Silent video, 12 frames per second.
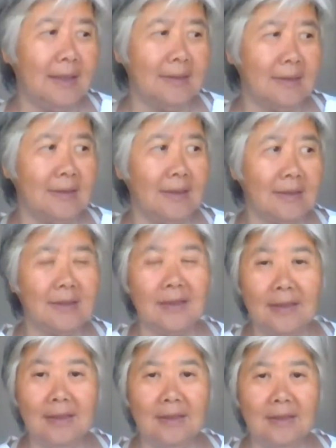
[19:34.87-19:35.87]
I
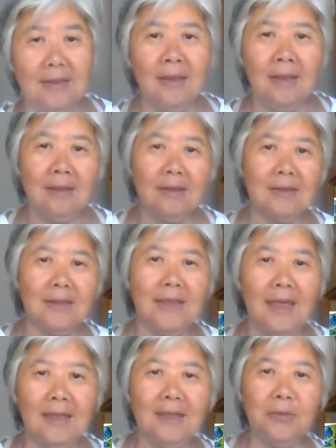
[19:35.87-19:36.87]
suggested this because the
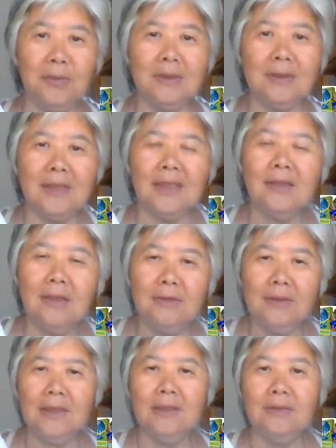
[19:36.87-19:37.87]
other ones didn't go
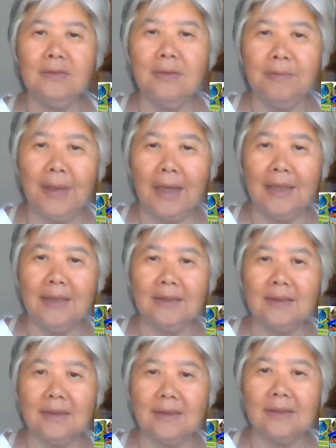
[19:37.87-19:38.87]
into the
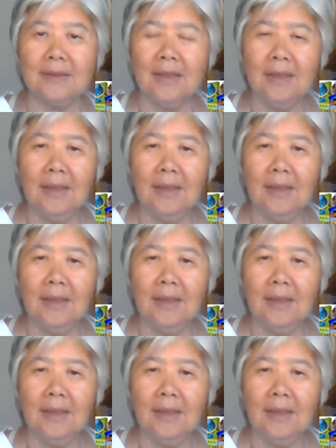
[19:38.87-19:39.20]
biases.